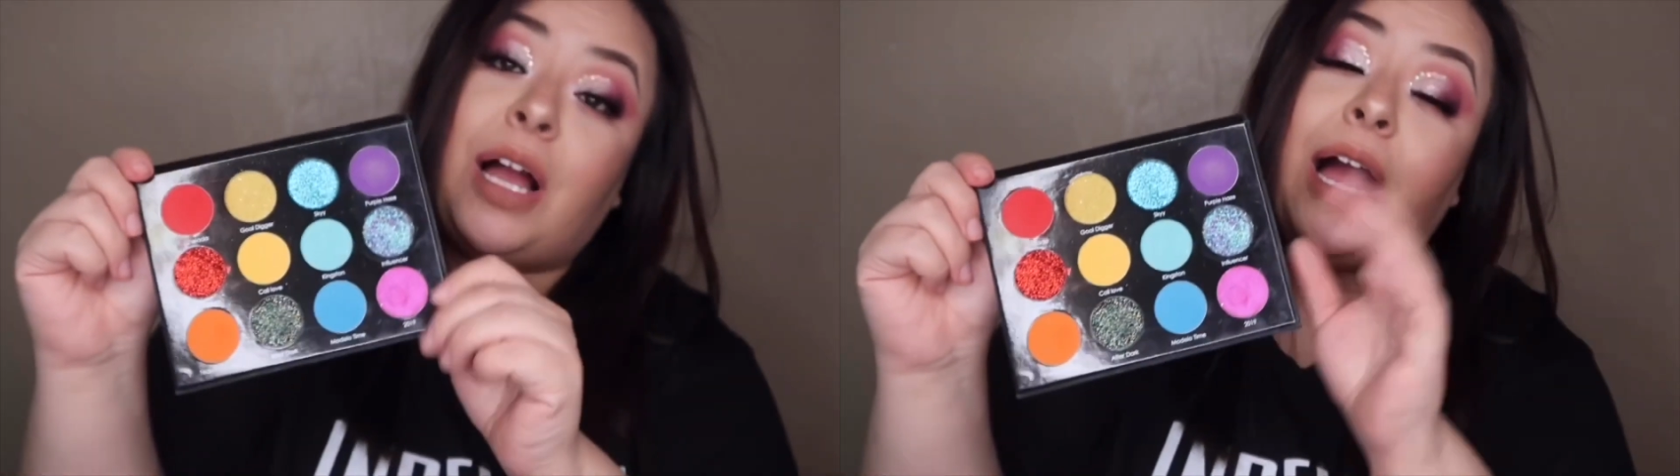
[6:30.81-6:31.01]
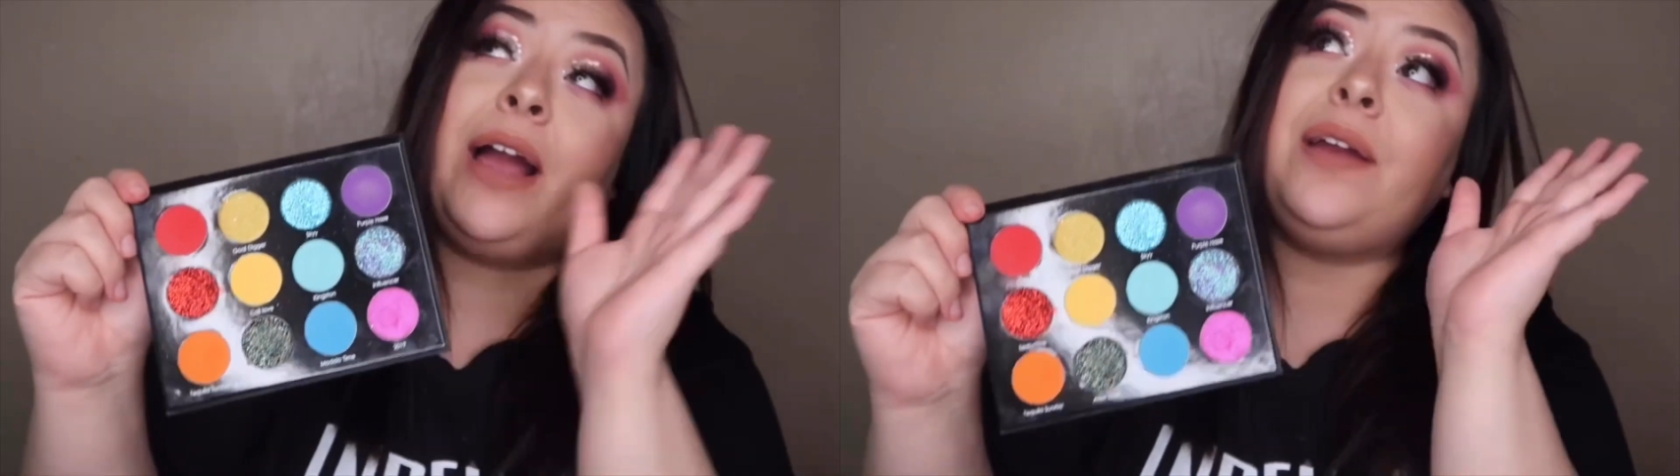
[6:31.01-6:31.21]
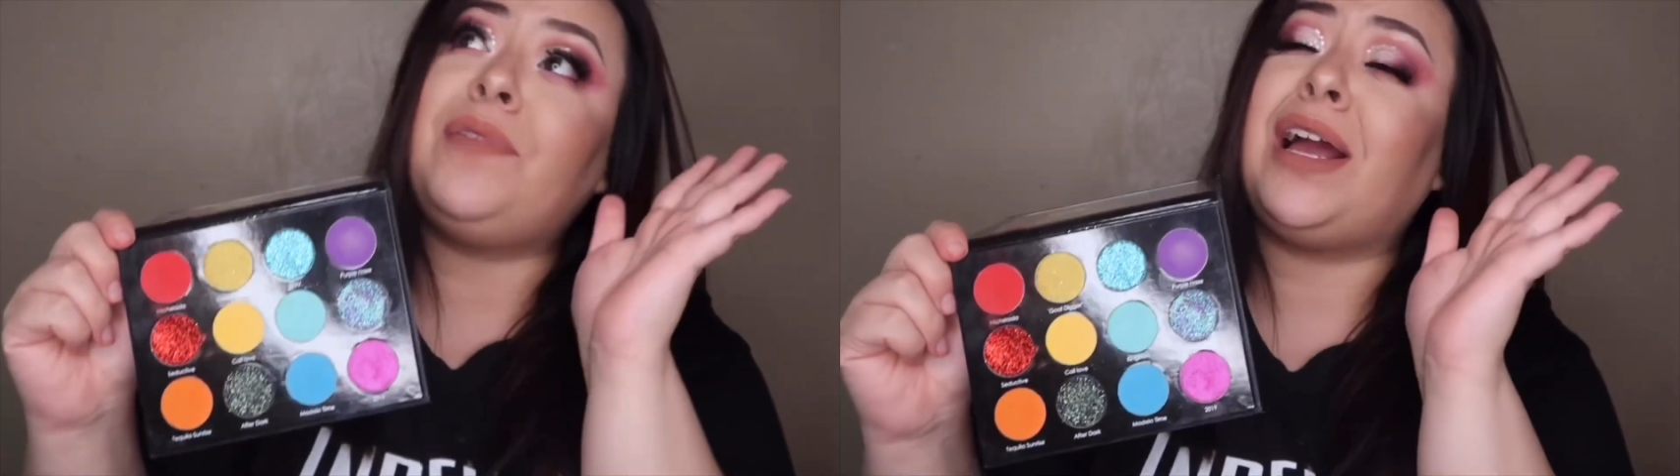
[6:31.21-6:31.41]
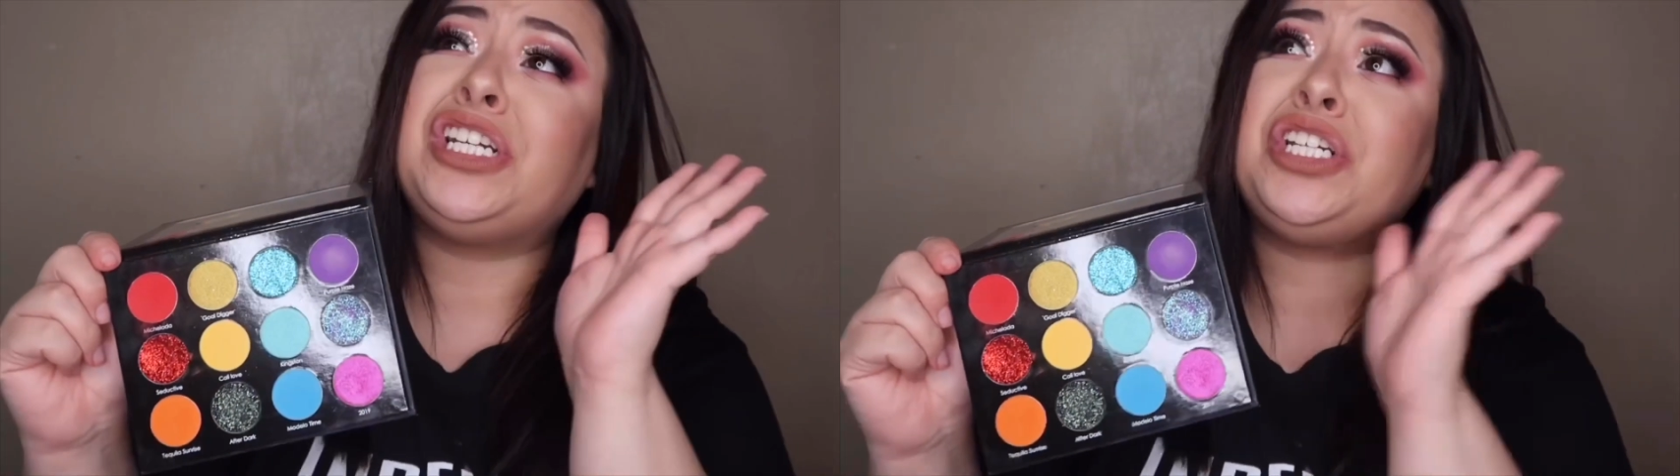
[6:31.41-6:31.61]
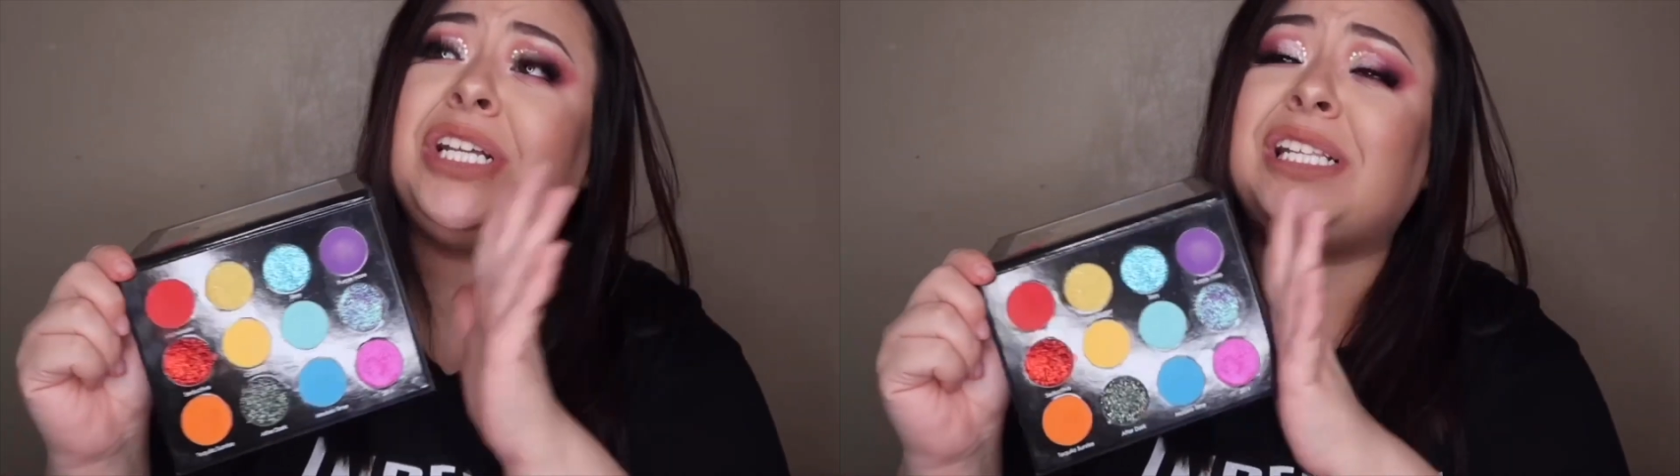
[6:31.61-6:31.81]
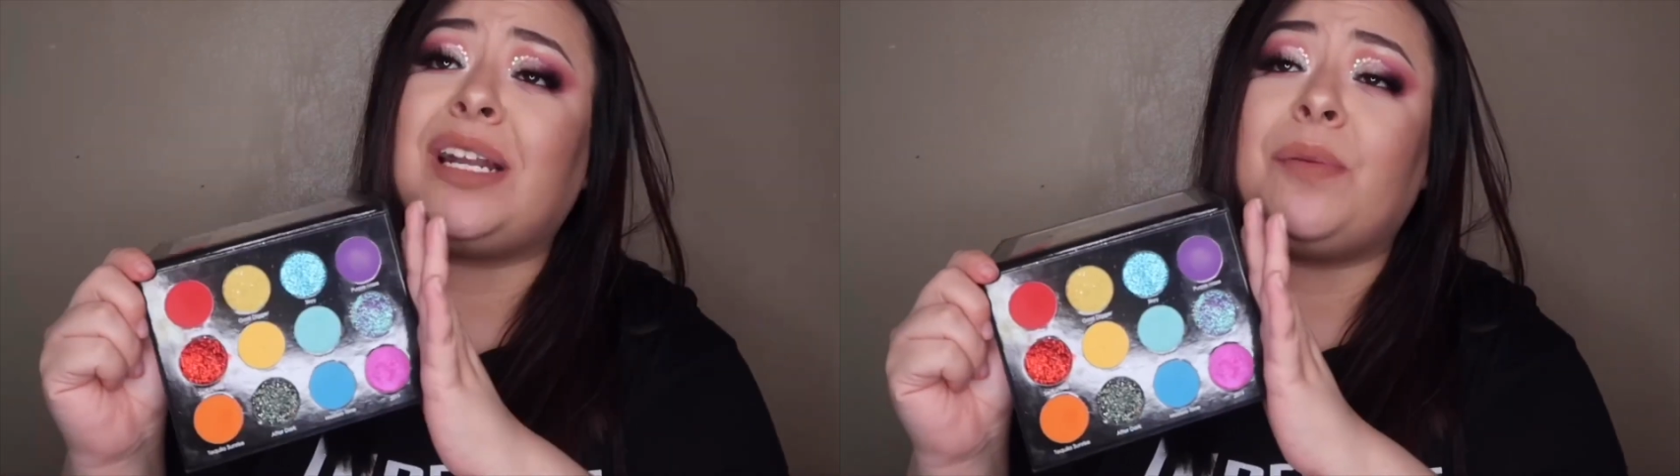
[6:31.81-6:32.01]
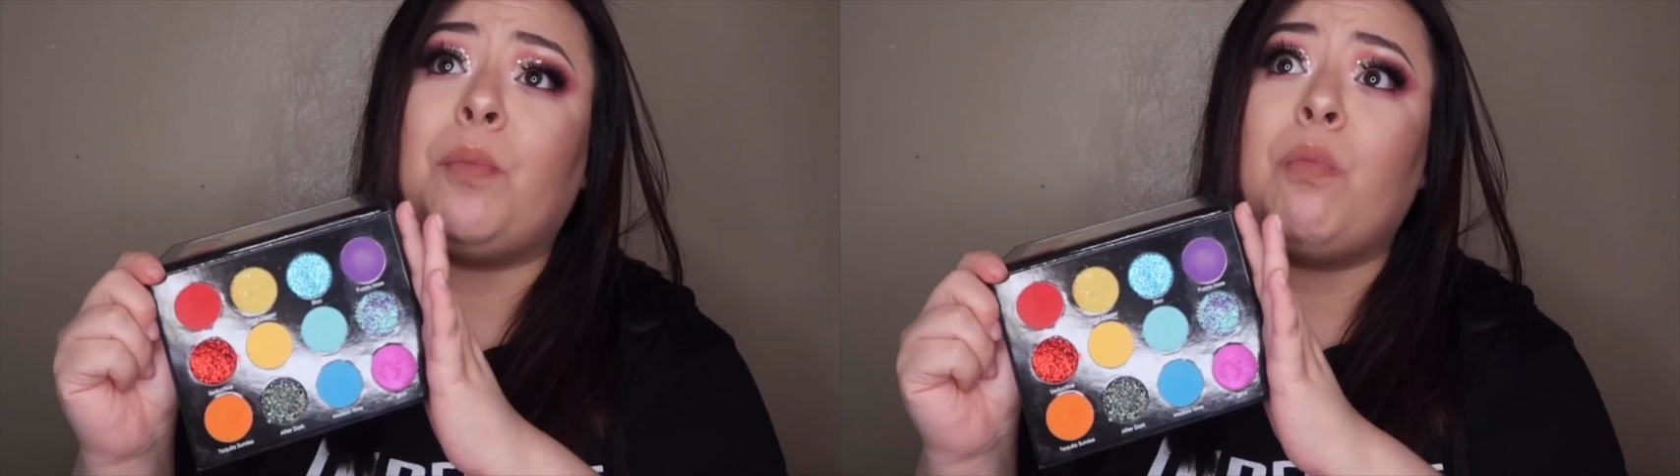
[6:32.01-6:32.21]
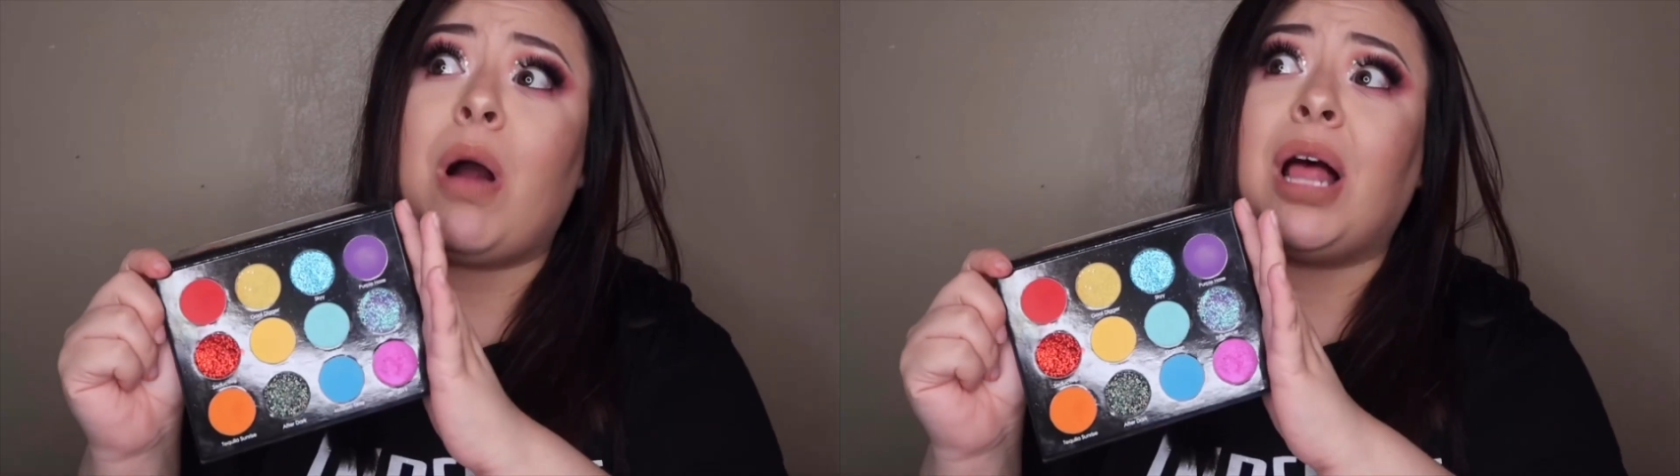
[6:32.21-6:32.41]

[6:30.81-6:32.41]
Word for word: I've actually done